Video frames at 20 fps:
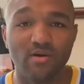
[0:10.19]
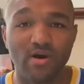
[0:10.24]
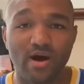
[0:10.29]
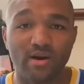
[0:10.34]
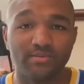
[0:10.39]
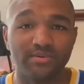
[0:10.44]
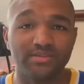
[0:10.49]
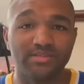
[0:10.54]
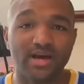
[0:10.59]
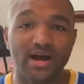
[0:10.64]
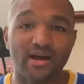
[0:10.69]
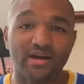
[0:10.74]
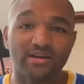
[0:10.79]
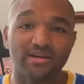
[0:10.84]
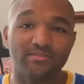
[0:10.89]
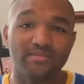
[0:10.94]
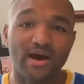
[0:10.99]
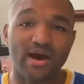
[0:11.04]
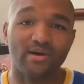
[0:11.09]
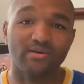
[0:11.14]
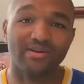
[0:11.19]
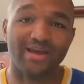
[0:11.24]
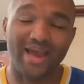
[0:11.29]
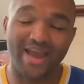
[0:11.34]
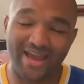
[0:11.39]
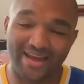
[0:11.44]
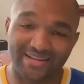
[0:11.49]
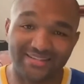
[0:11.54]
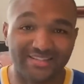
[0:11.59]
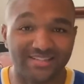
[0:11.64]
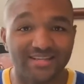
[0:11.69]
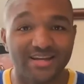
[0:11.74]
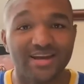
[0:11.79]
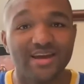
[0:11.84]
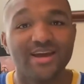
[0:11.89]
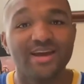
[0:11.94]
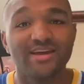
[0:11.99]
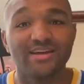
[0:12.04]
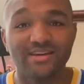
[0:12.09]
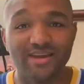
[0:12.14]
I'll be talking about Ace,
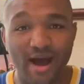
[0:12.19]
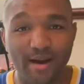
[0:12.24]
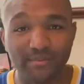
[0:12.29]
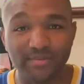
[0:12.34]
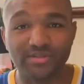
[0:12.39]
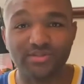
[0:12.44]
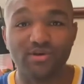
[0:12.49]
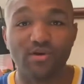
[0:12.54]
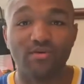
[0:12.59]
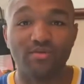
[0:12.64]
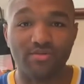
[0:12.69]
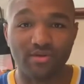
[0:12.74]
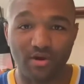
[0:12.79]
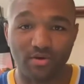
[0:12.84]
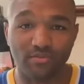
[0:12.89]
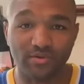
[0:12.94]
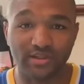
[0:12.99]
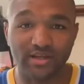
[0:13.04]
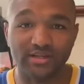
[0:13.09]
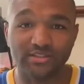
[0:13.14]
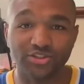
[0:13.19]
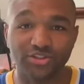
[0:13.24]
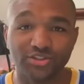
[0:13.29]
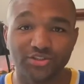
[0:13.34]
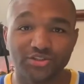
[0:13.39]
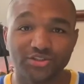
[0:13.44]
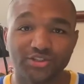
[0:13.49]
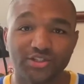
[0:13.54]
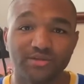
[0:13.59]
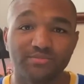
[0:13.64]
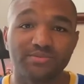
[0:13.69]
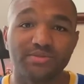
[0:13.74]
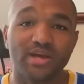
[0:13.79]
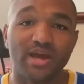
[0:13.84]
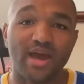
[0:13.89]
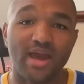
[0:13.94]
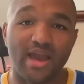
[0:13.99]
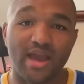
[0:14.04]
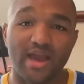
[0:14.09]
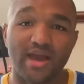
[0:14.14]
Yamato, their relationships,
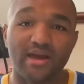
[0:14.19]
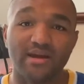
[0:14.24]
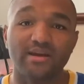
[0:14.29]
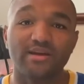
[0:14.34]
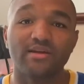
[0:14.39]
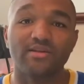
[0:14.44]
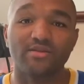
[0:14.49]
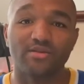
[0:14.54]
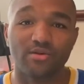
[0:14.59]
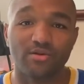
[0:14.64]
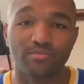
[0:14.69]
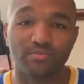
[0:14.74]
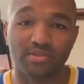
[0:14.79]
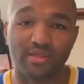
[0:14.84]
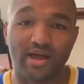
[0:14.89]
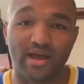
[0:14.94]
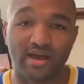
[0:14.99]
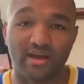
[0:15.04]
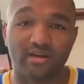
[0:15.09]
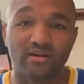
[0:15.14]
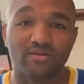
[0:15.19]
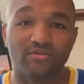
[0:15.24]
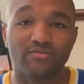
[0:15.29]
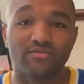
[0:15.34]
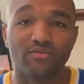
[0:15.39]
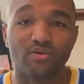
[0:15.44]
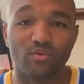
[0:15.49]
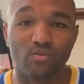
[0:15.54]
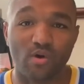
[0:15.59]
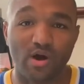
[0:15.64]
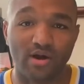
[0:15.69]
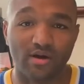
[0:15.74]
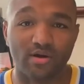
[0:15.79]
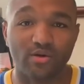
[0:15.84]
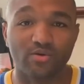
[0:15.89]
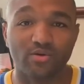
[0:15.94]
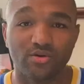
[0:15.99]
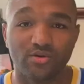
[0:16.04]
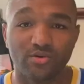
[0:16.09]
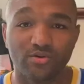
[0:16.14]
and their plan for
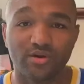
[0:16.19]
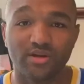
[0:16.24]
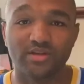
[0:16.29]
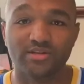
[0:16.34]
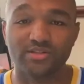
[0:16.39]
Wano Kuni.